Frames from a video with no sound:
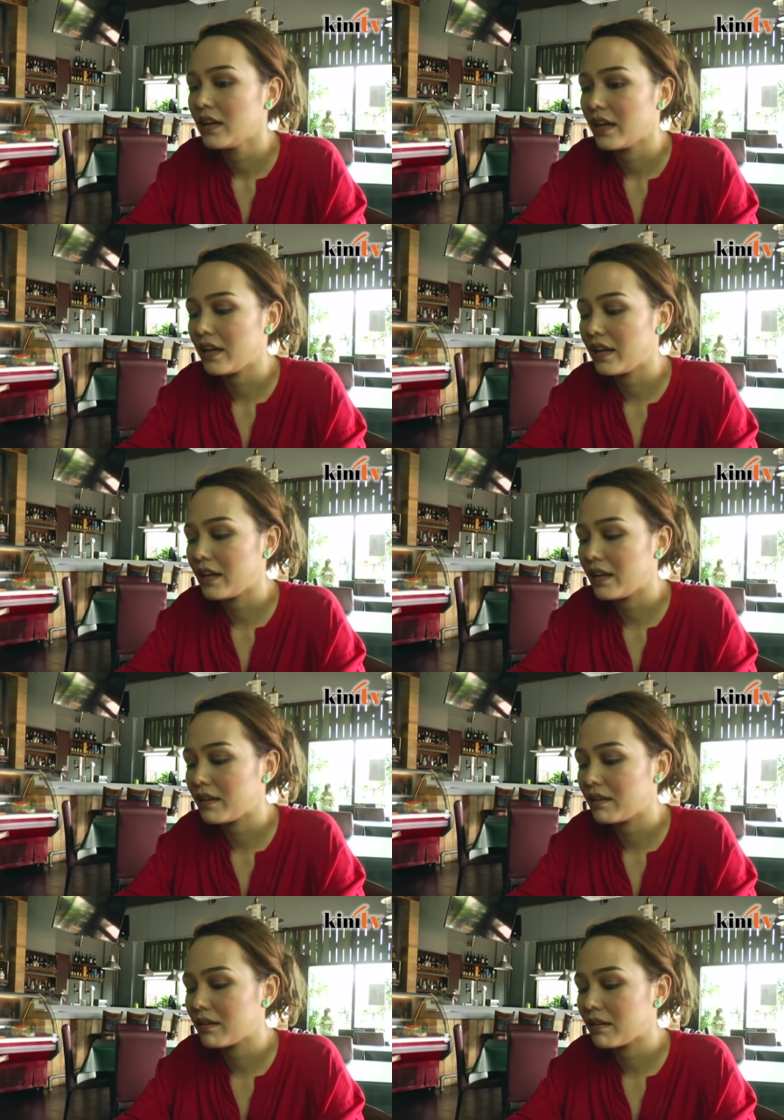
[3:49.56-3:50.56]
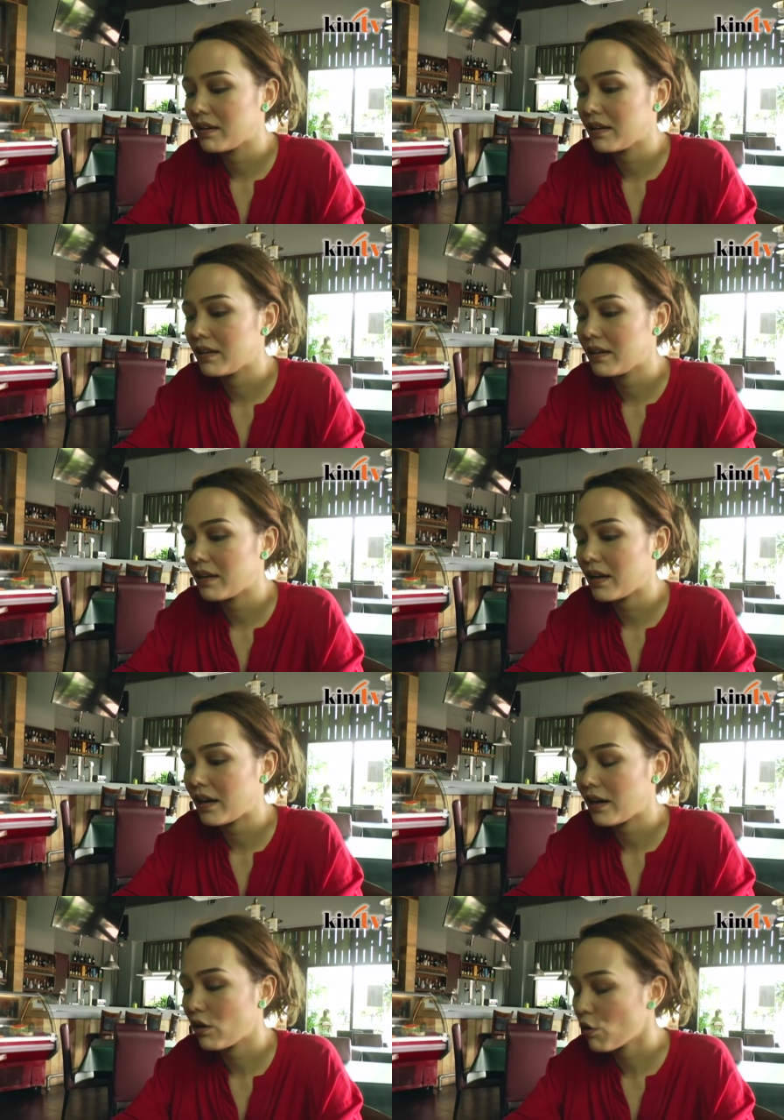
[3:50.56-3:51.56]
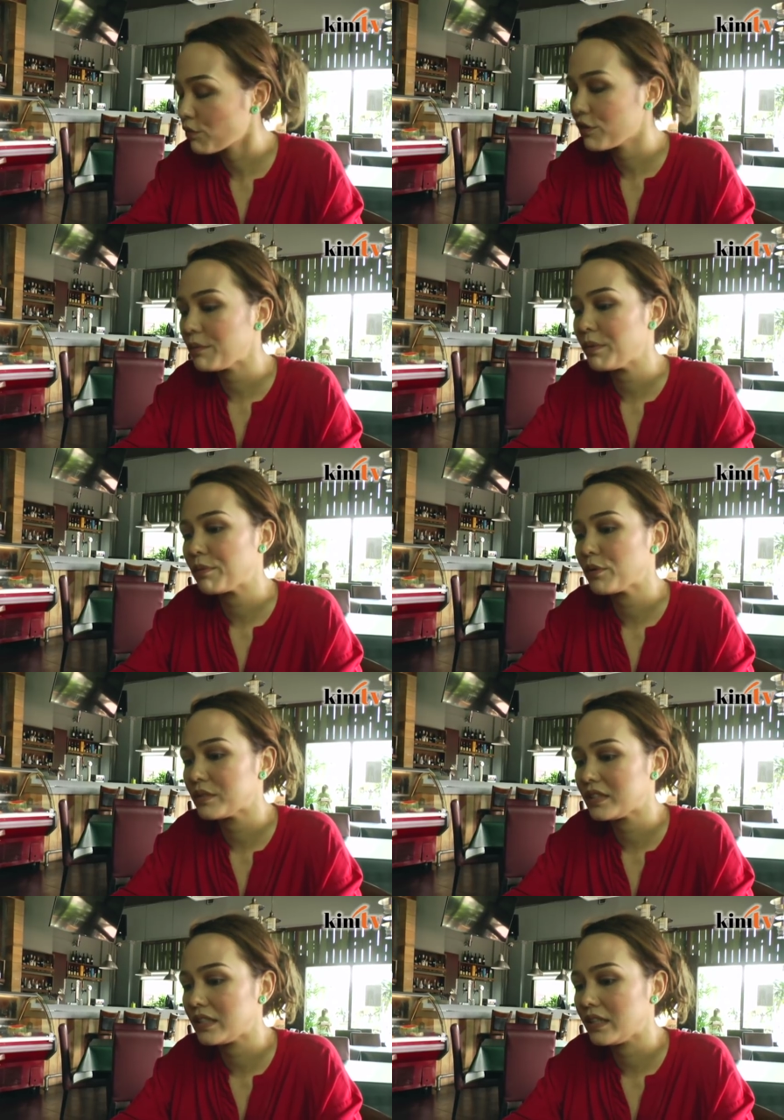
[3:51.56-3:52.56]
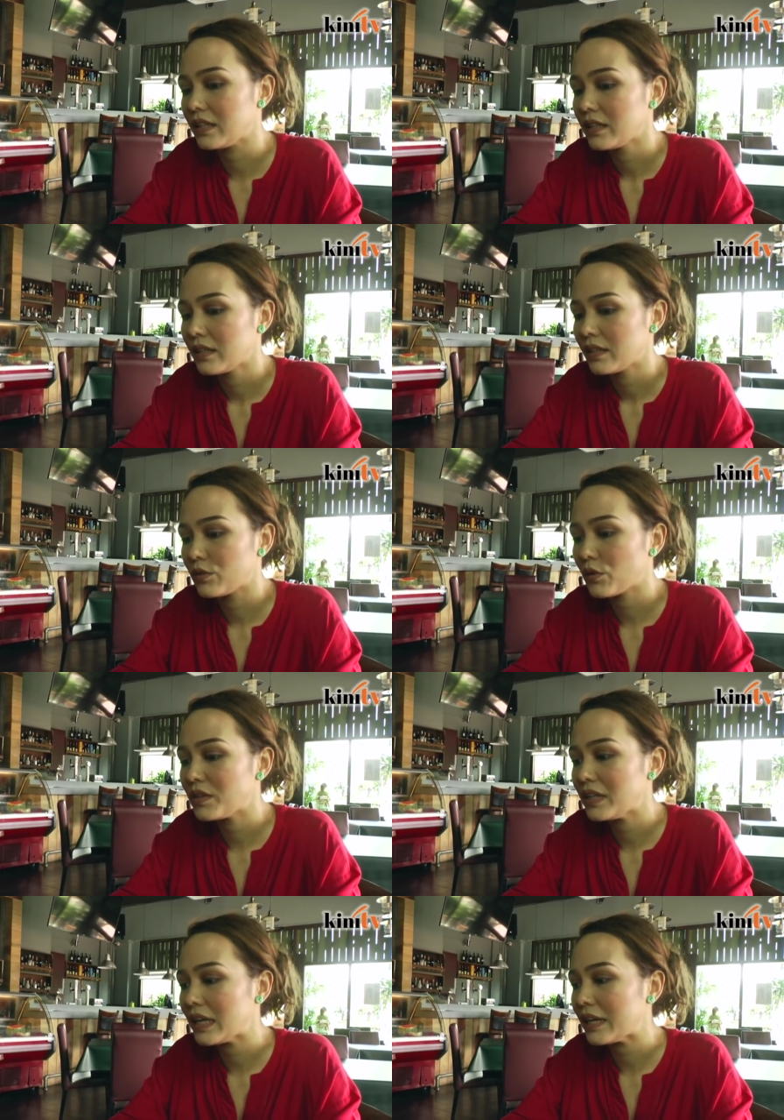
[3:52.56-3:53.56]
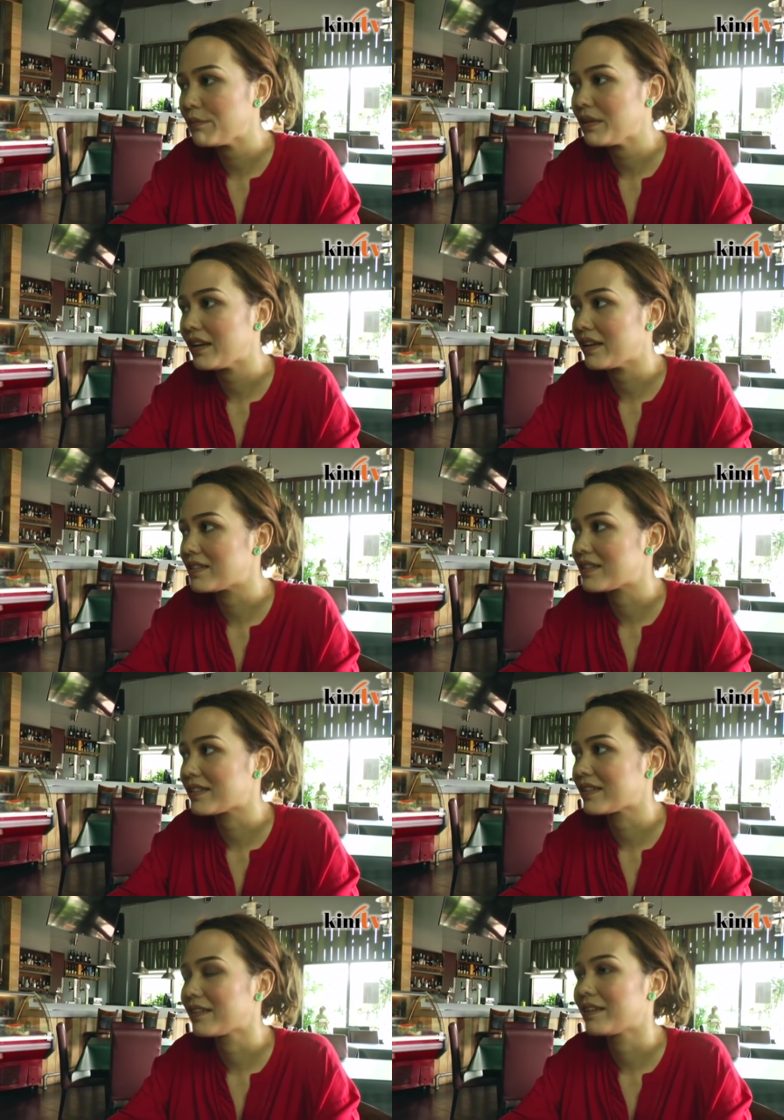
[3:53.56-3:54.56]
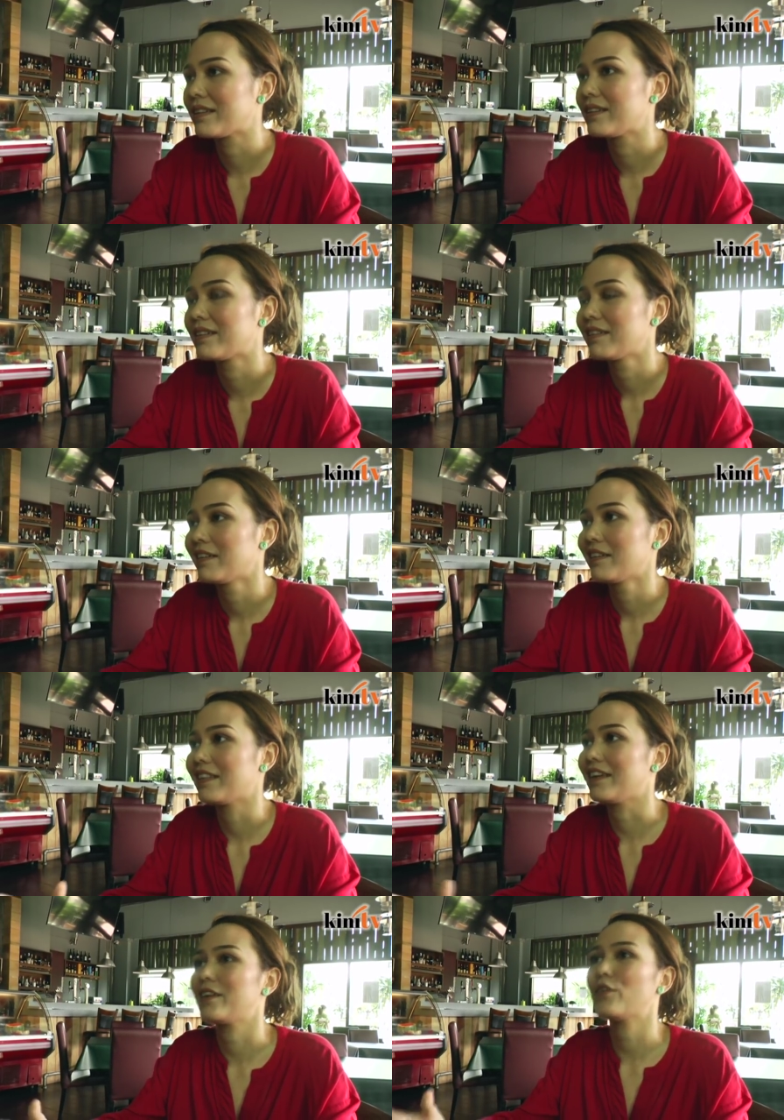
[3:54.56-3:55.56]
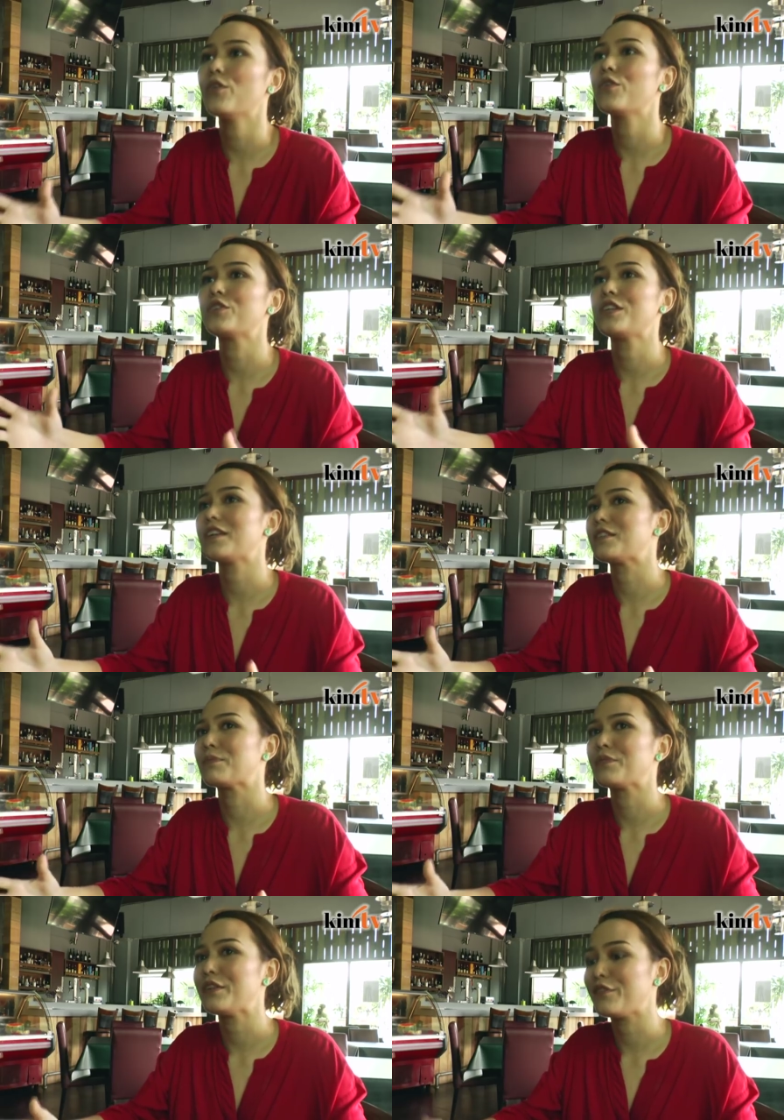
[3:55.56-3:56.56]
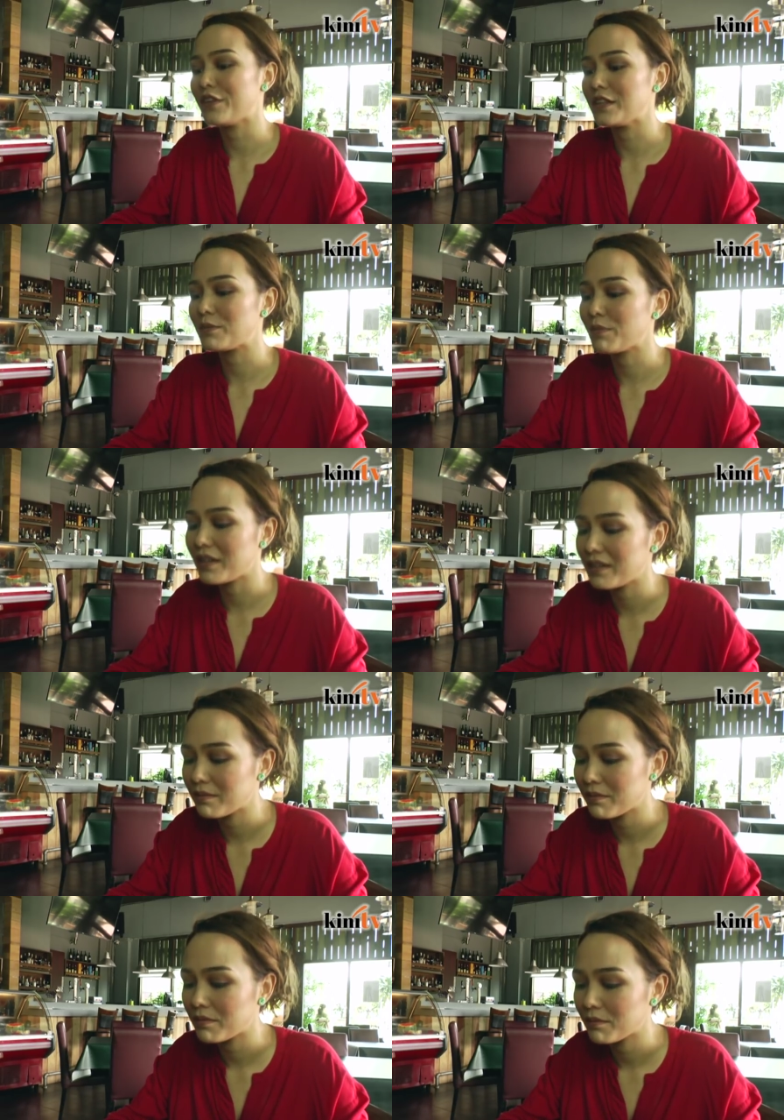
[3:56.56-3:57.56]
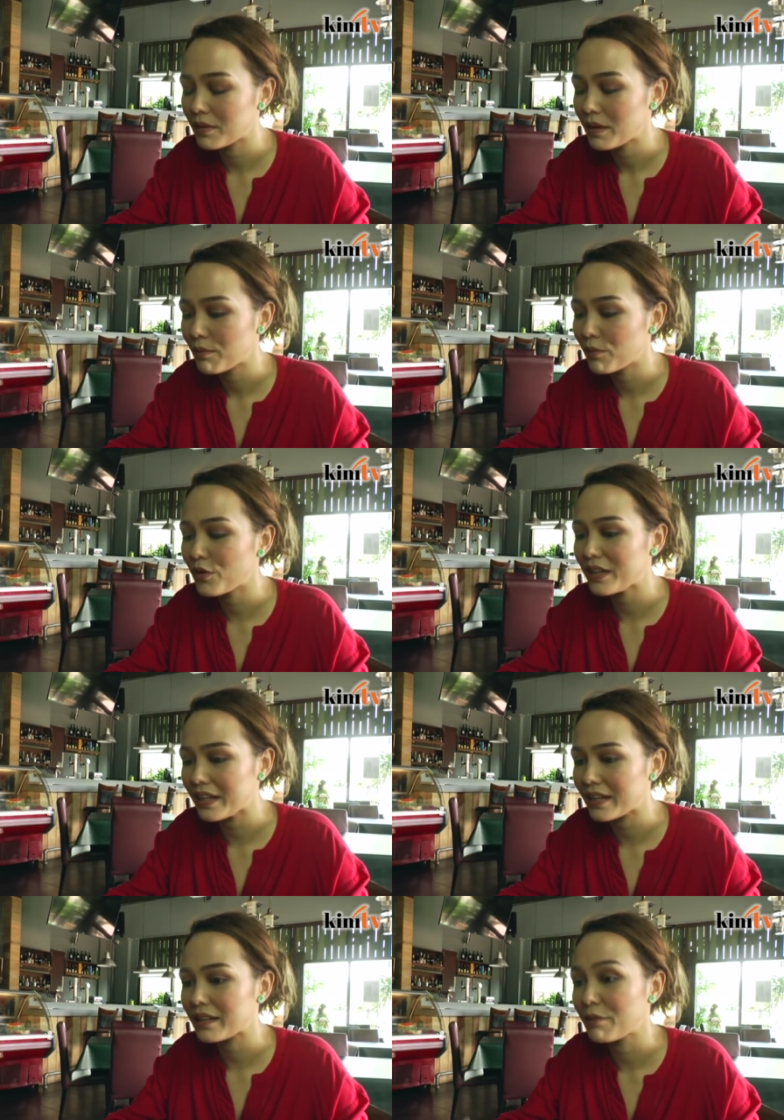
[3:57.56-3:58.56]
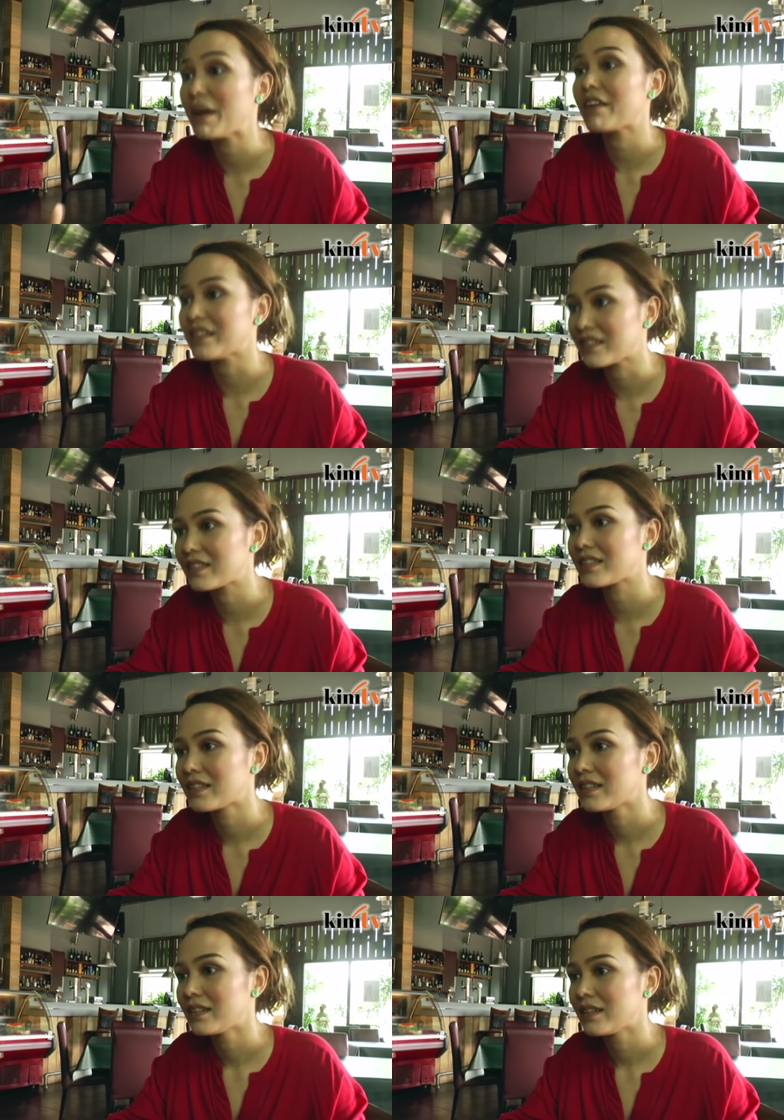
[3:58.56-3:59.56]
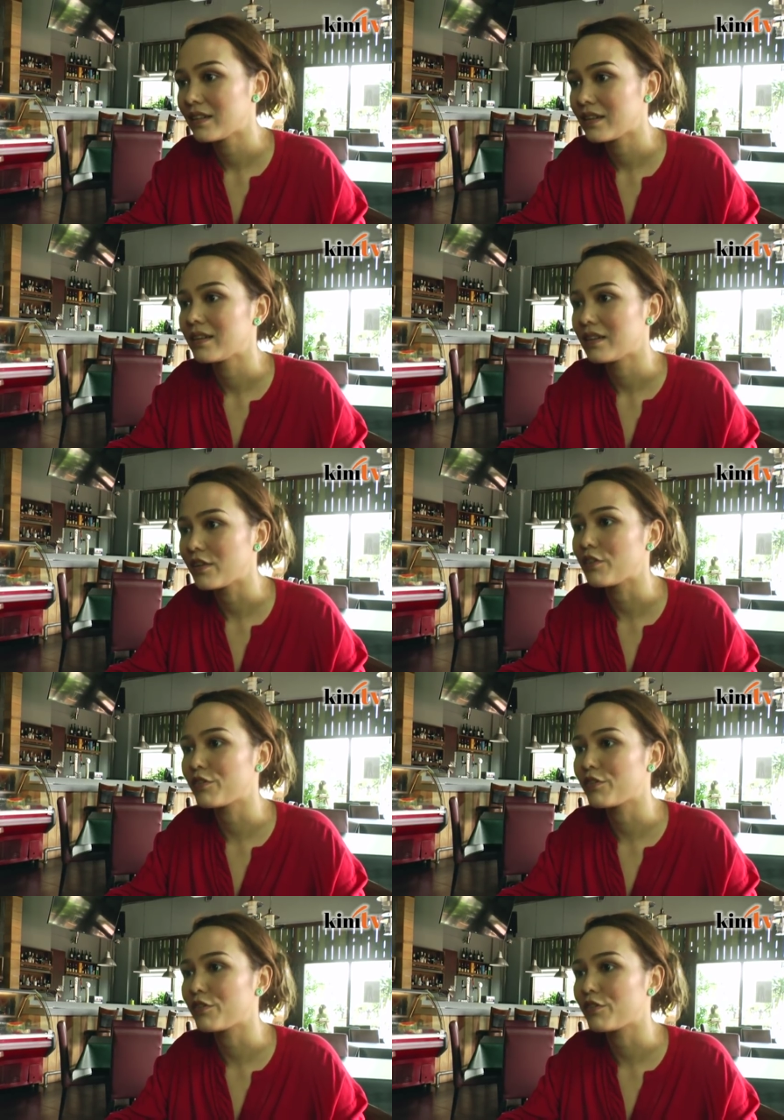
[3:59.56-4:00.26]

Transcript: and hopefully people will see. Don't nilai me as like, oh, she has a pretty face, but more like the merits of